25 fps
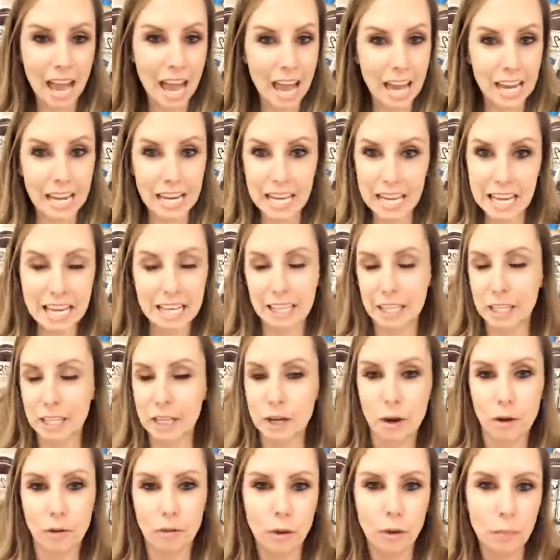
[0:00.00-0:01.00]
any, you
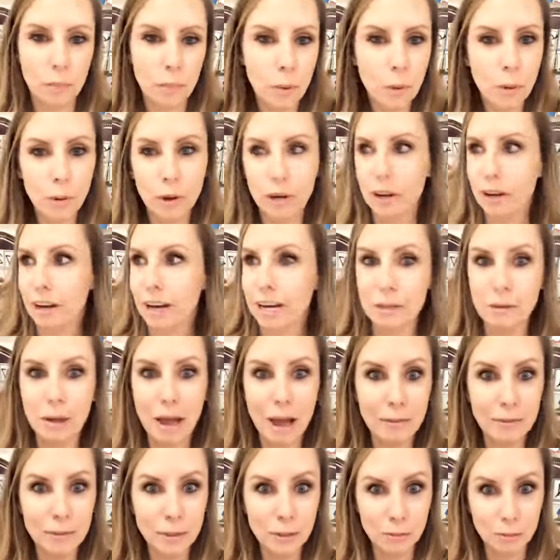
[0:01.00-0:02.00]
know, a reporter, and you
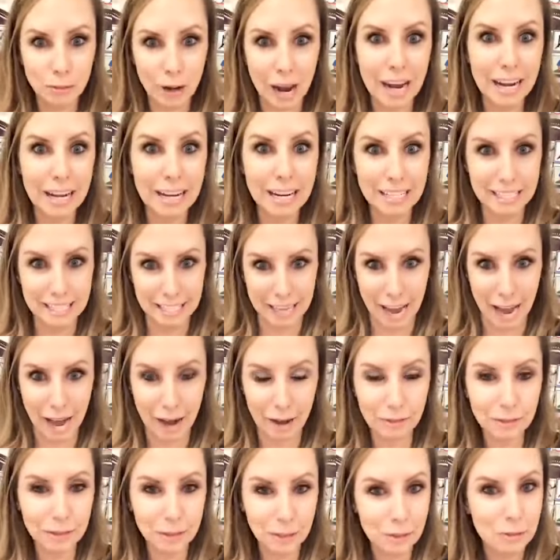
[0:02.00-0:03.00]
have to write it
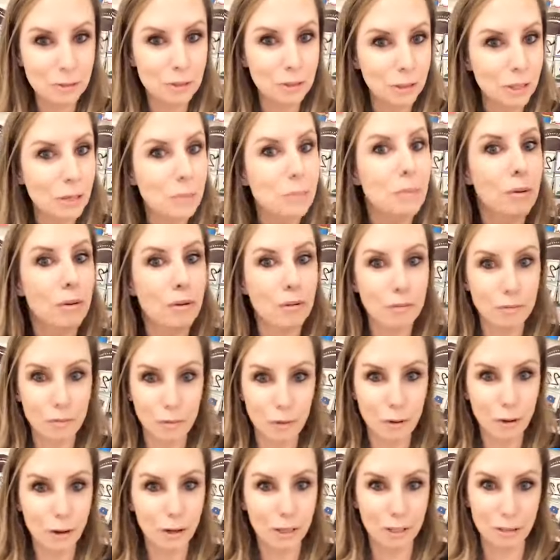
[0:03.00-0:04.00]
down usually
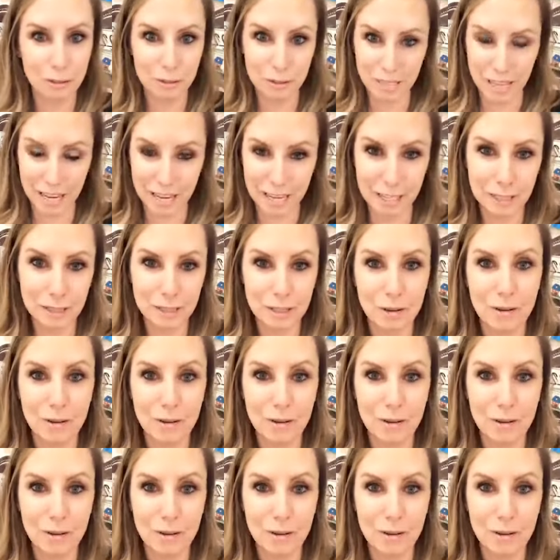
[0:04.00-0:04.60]
before you say it.